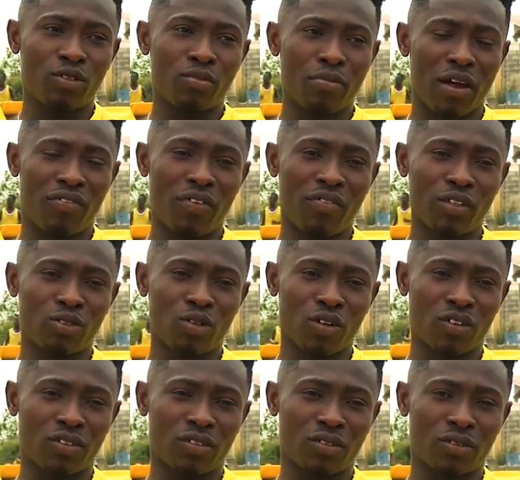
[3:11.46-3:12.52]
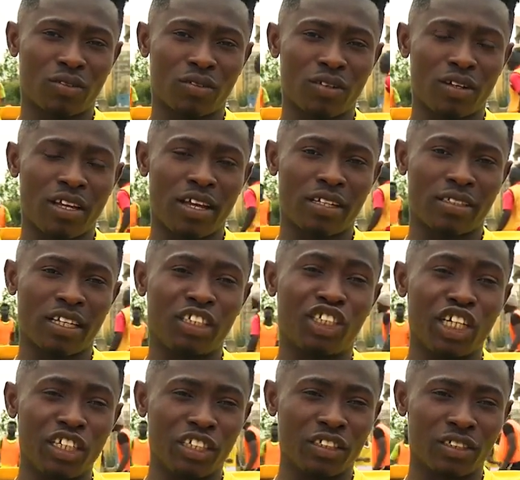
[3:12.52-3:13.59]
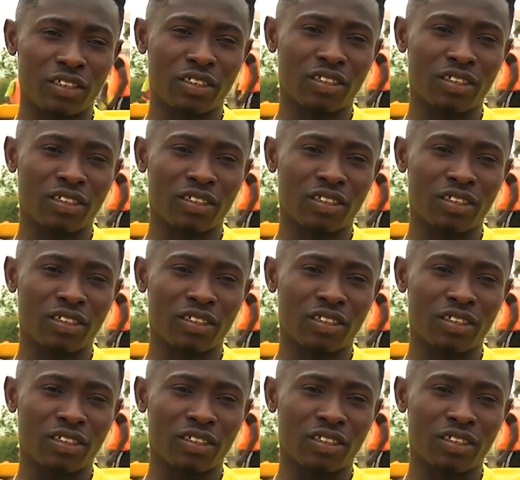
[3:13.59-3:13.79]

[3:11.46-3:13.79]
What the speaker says: my favorite song is Jenny.